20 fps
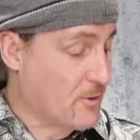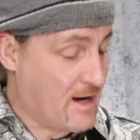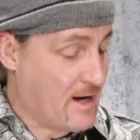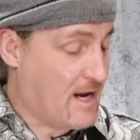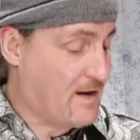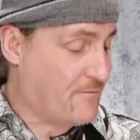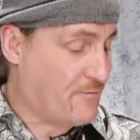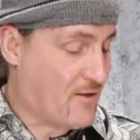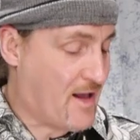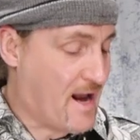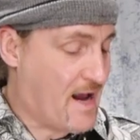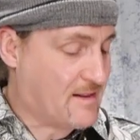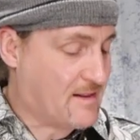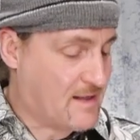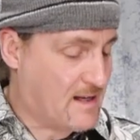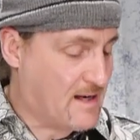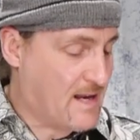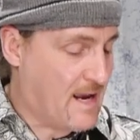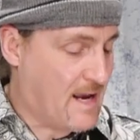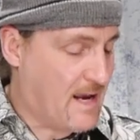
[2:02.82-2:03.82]
A flat,
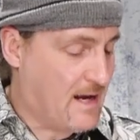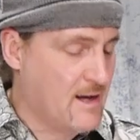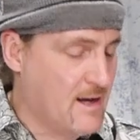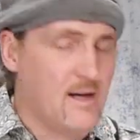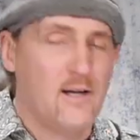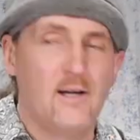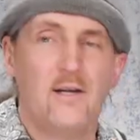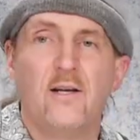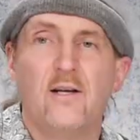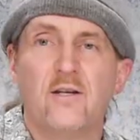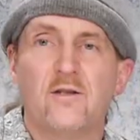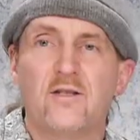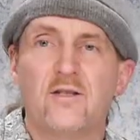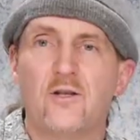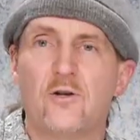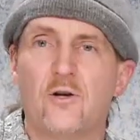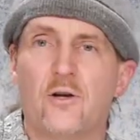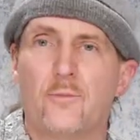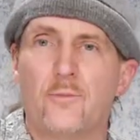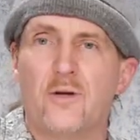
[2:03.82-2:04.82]
then A. See,
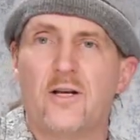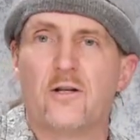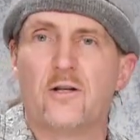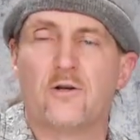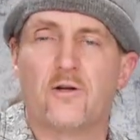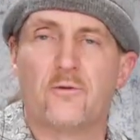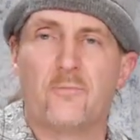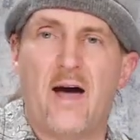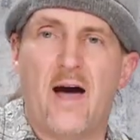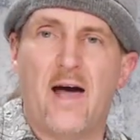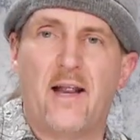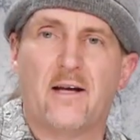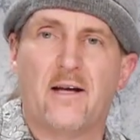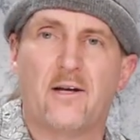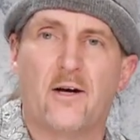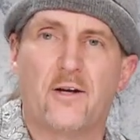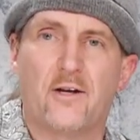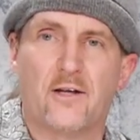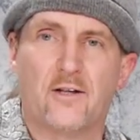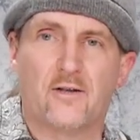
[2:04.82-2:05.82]
normally in chromatic
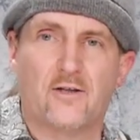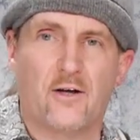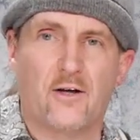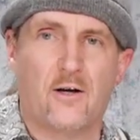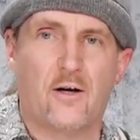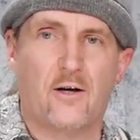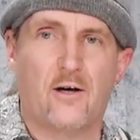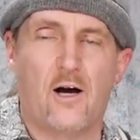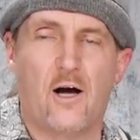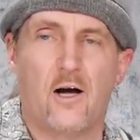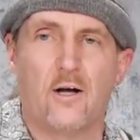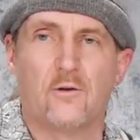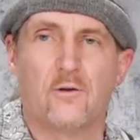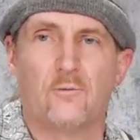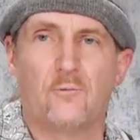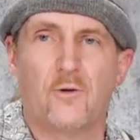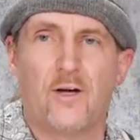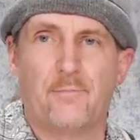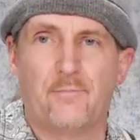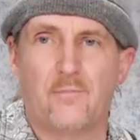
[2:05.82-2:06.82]
on a guitar,
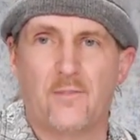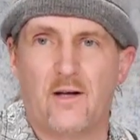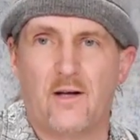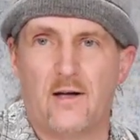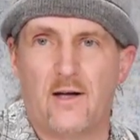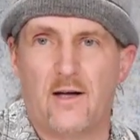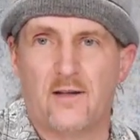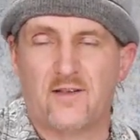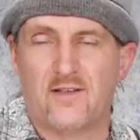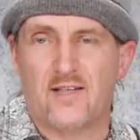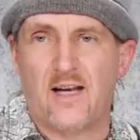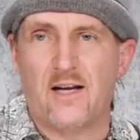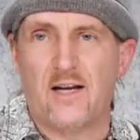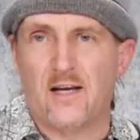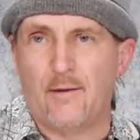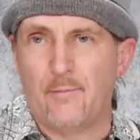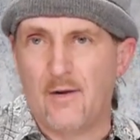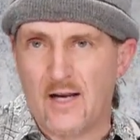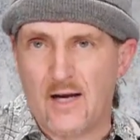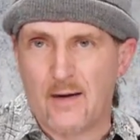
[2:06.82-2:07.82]
when I'm
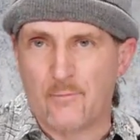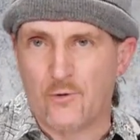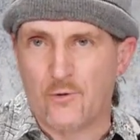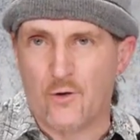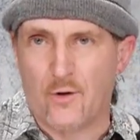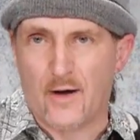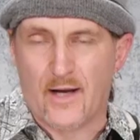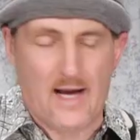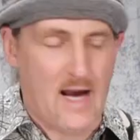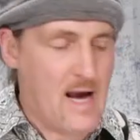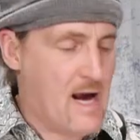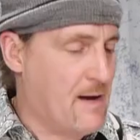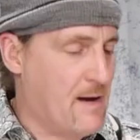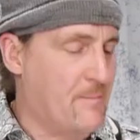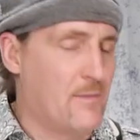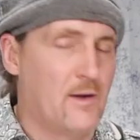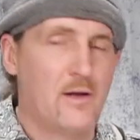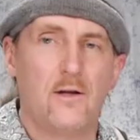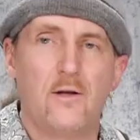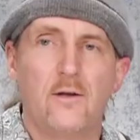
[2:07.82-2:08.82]
ascending, meaning I'm going
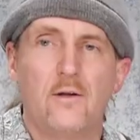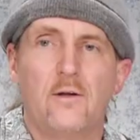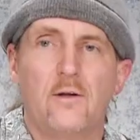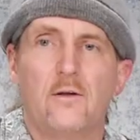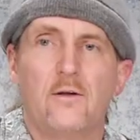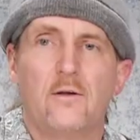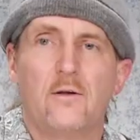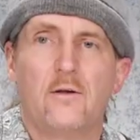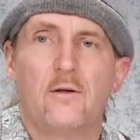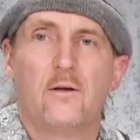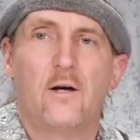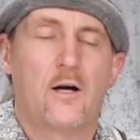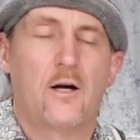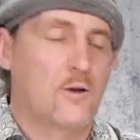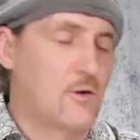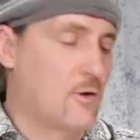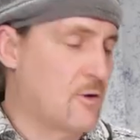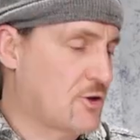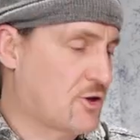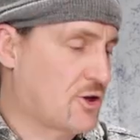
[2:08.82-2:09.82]
up, I'll
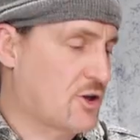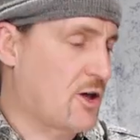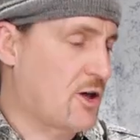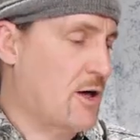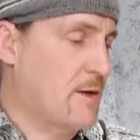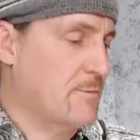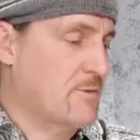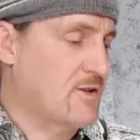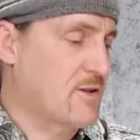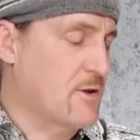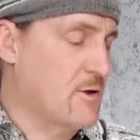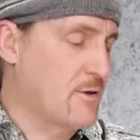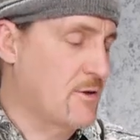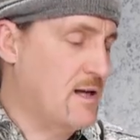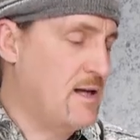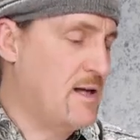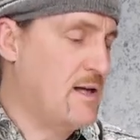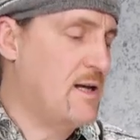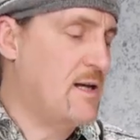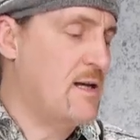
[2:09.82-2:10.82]
go in sharp. So go
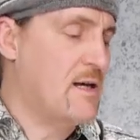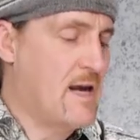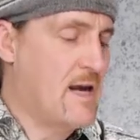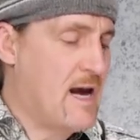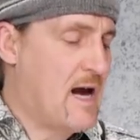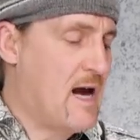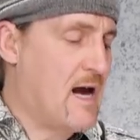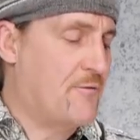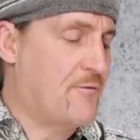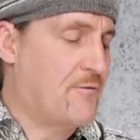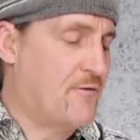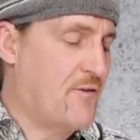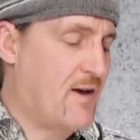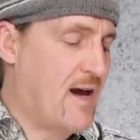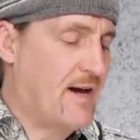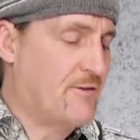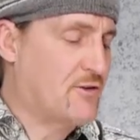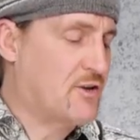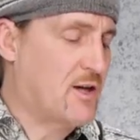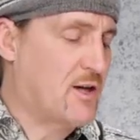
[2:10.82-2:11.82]
E, F,
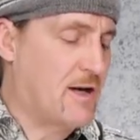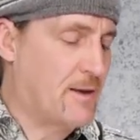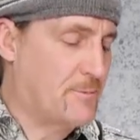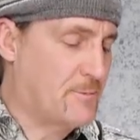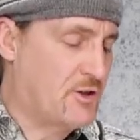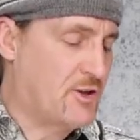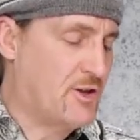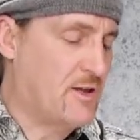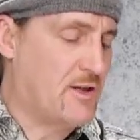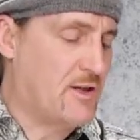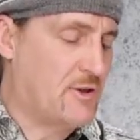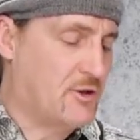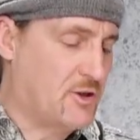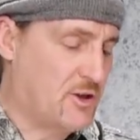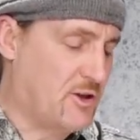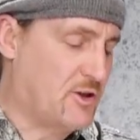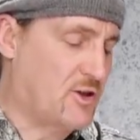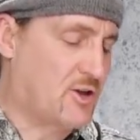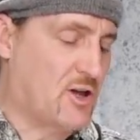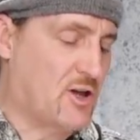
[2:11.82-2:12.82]
F sharp,
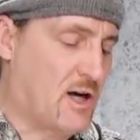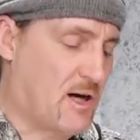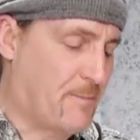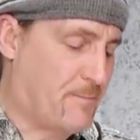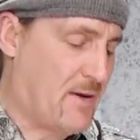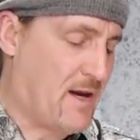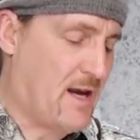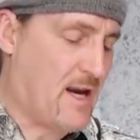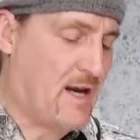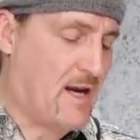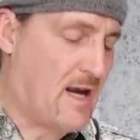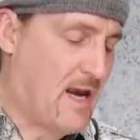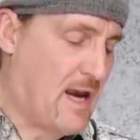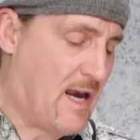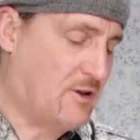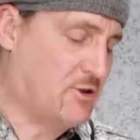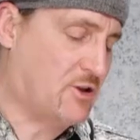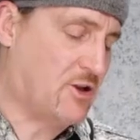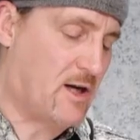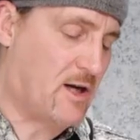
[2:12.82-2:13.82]
G sharp,
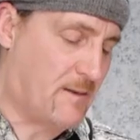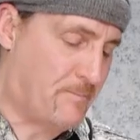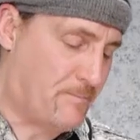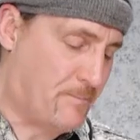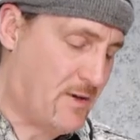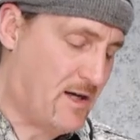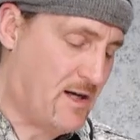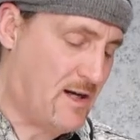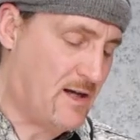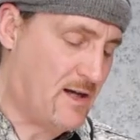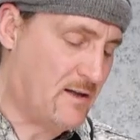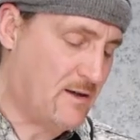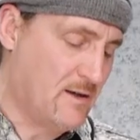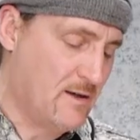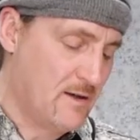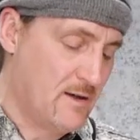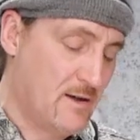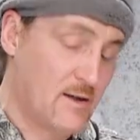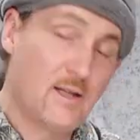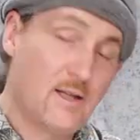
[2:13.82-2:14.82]
A sharp, B,
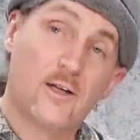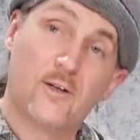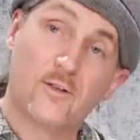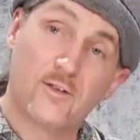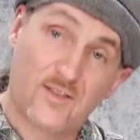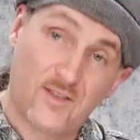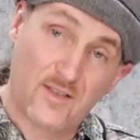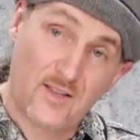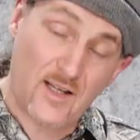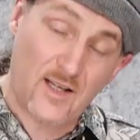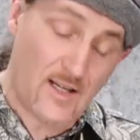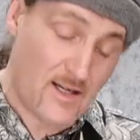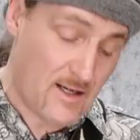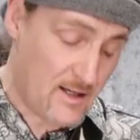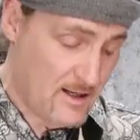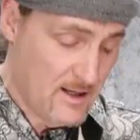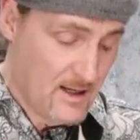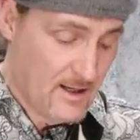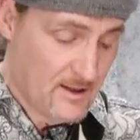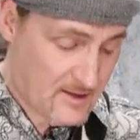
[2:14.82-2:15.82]
you know,
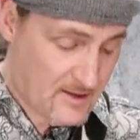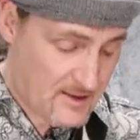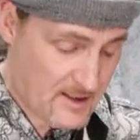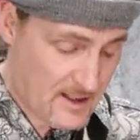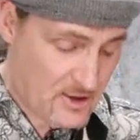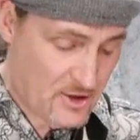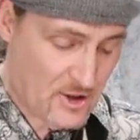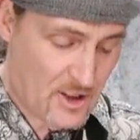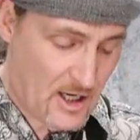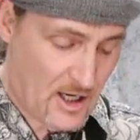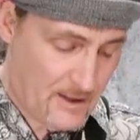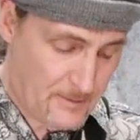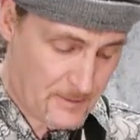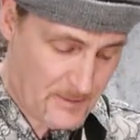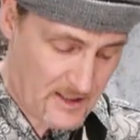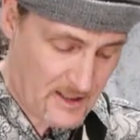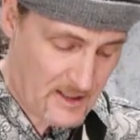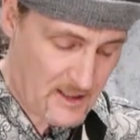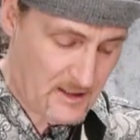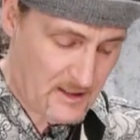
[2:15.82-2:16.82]
C sharp,
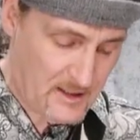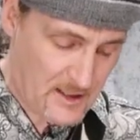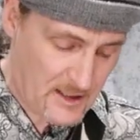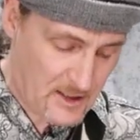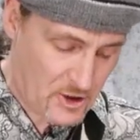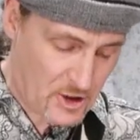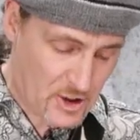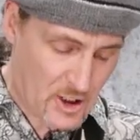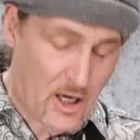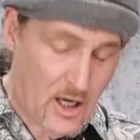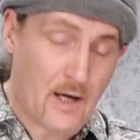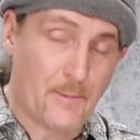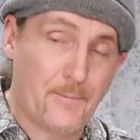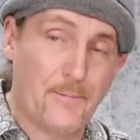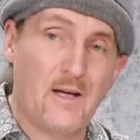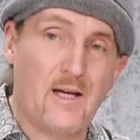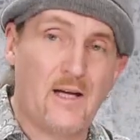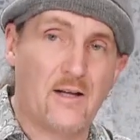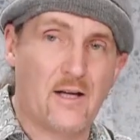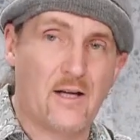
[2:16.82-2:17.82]
D sharp,
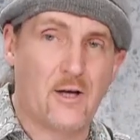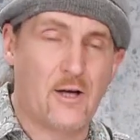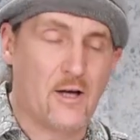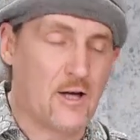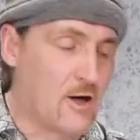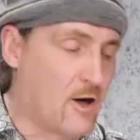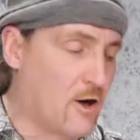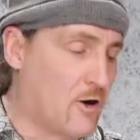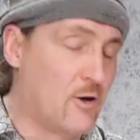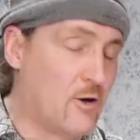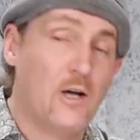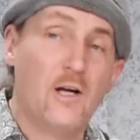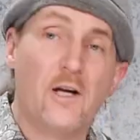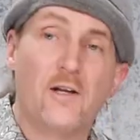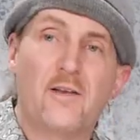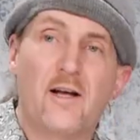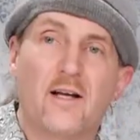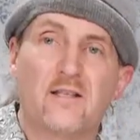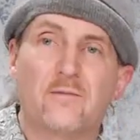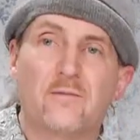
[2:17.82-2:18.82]
E. There you go.
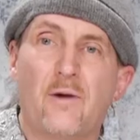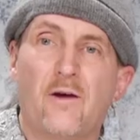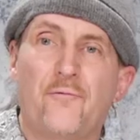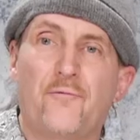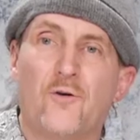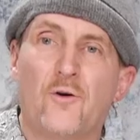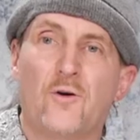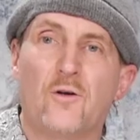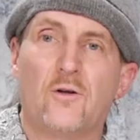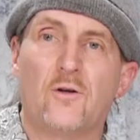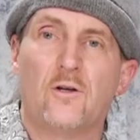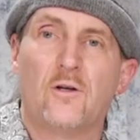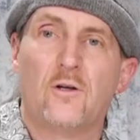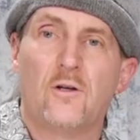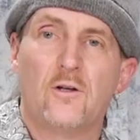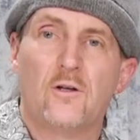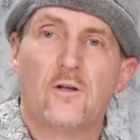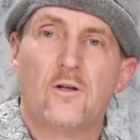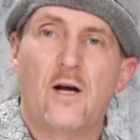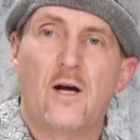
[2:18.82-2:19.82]
That's my full
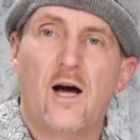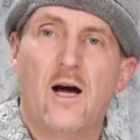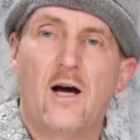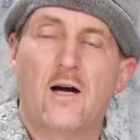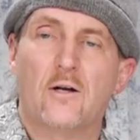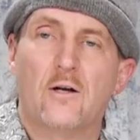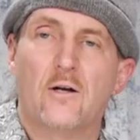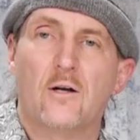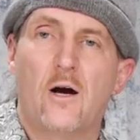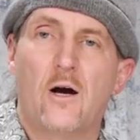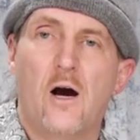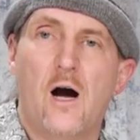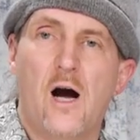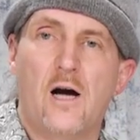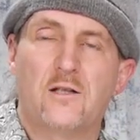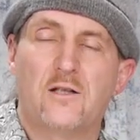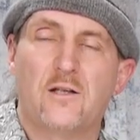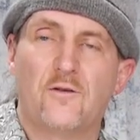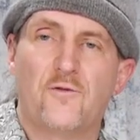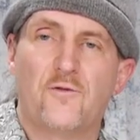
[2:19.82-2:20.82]

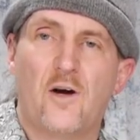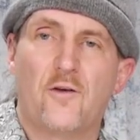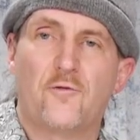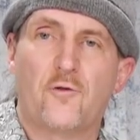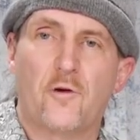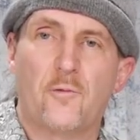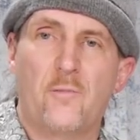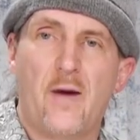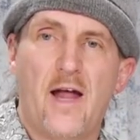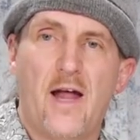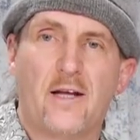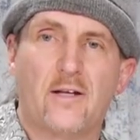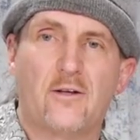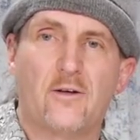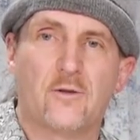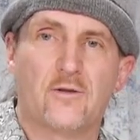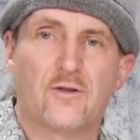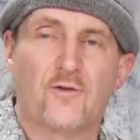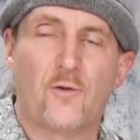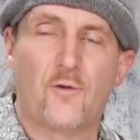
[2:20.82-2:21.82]
octave of chromatic
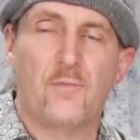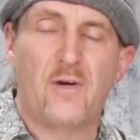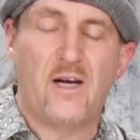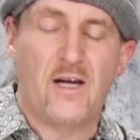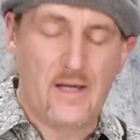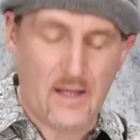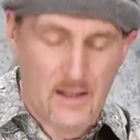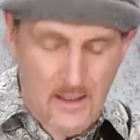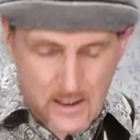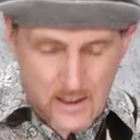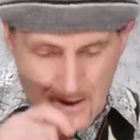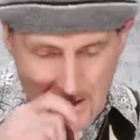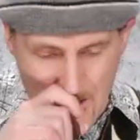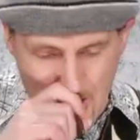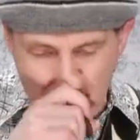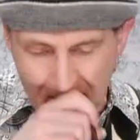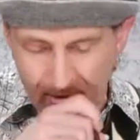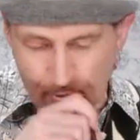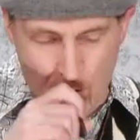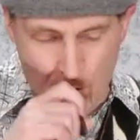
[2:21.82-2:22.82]
notes from E to E,
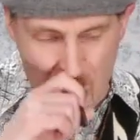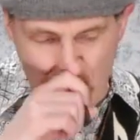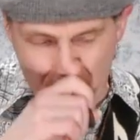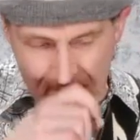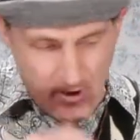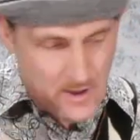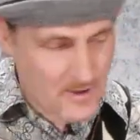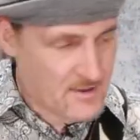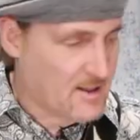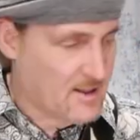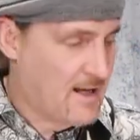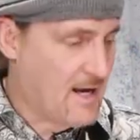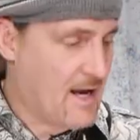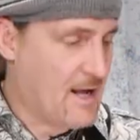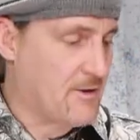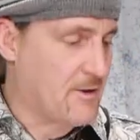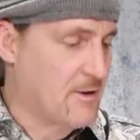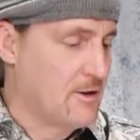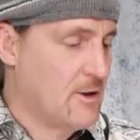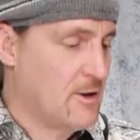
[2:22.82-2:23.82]
12
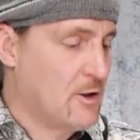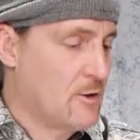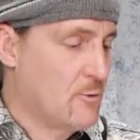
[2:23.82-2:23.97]
altogether.